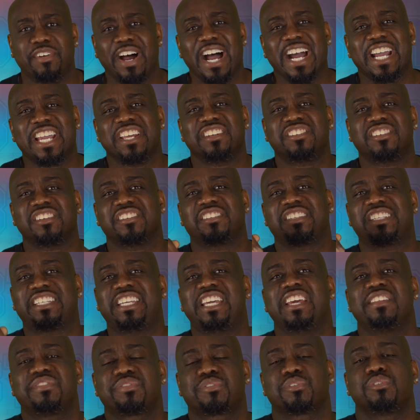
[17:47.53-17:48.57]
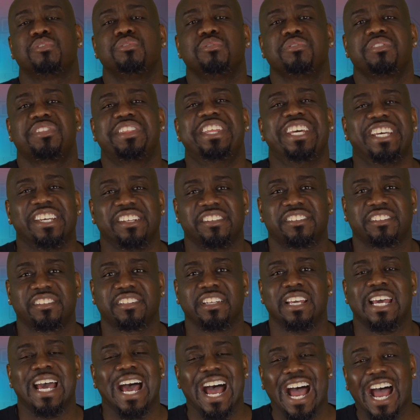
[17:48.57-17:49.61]
I can just get through this,
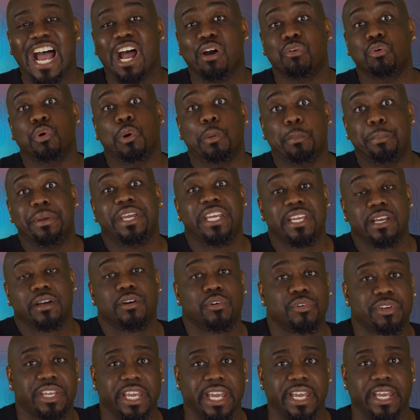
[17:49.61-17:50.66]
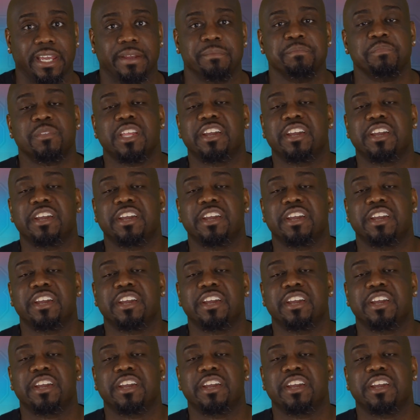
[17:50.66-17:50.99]
I will be okay.